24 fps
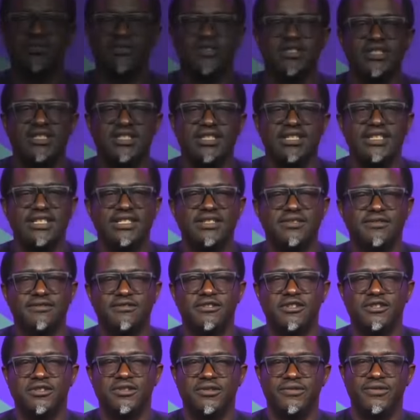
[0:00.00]
seat in
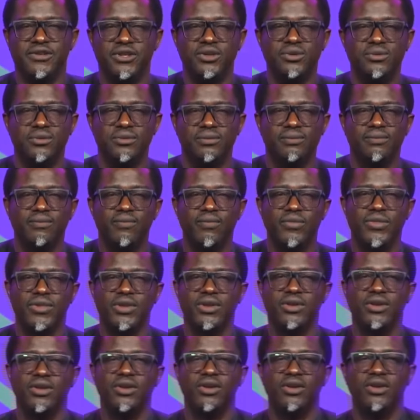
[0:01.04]
front of you.
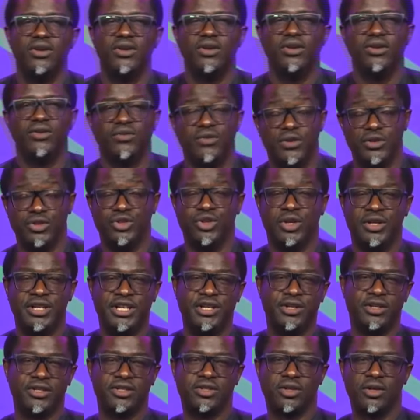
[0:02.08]
If you're joining
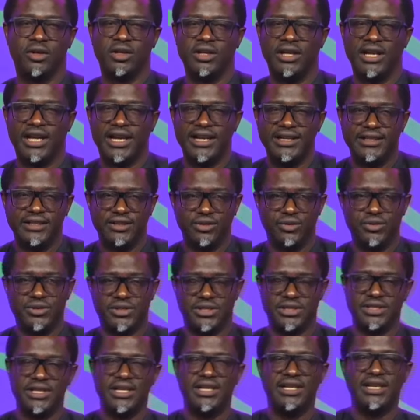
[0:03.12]
us online, you
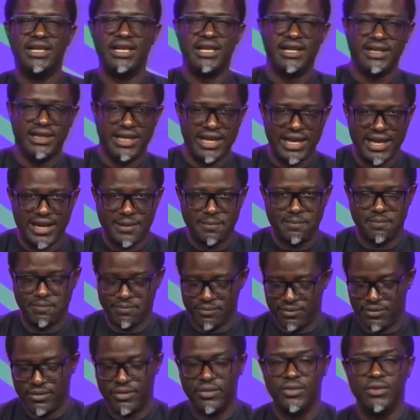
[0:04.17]
see a link there.
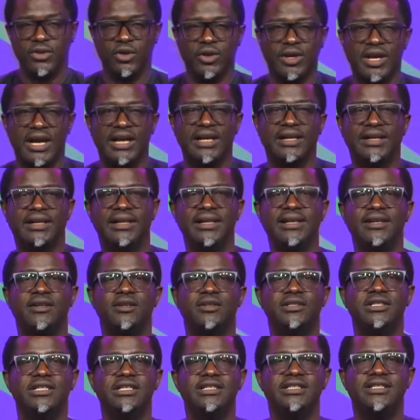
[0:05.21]
You can click
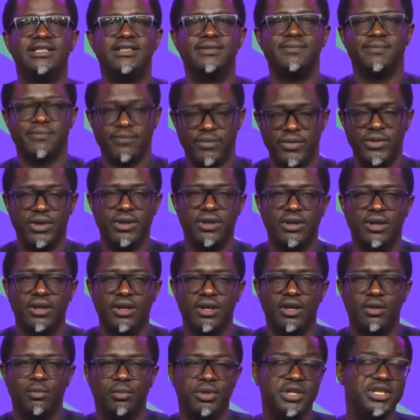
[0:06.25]
on it.
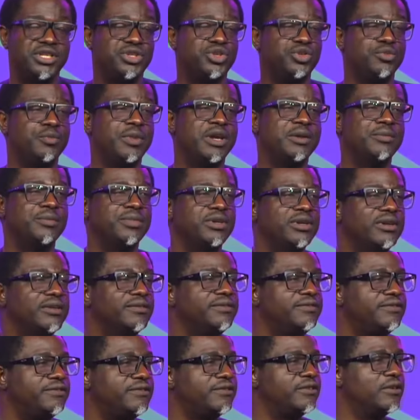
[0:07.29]
Please remember,
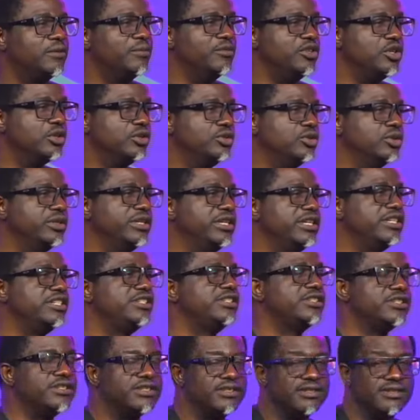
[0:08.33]
from your
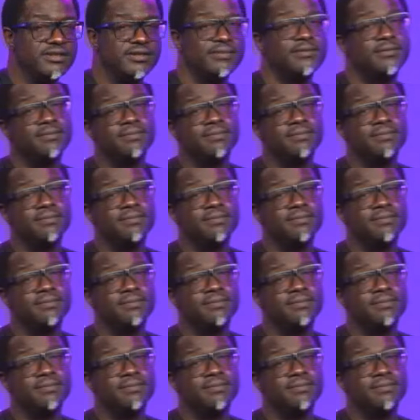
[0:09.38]
donation,